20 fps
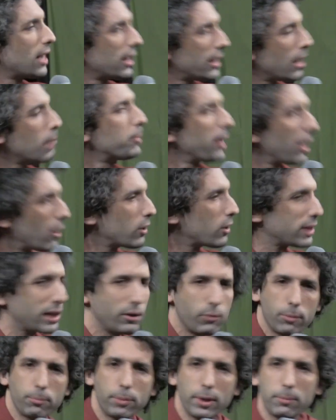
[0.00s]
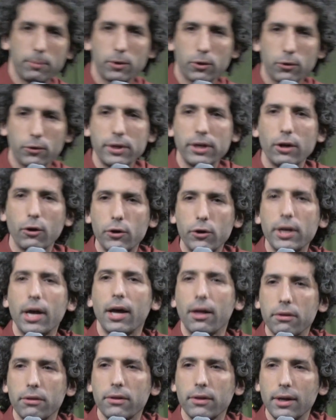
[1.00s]
Apparently when people are near
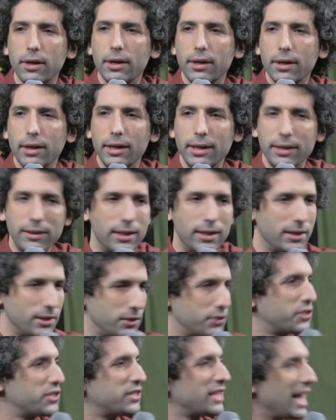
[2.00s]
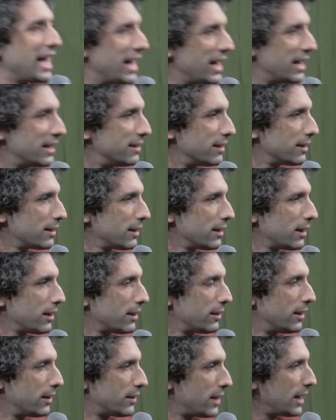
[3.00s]
death, it is said
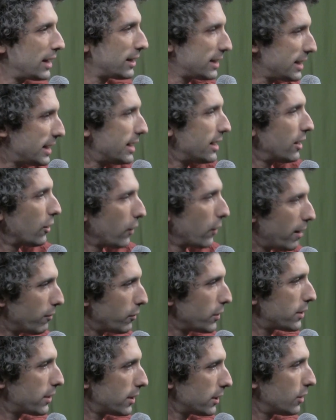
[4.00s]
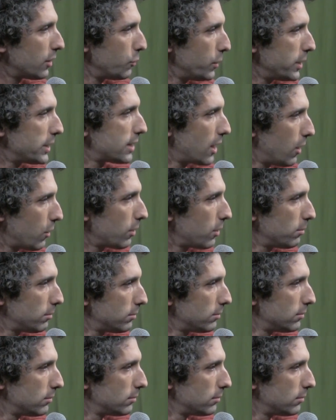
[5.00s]
that they can hear everything that we tell them.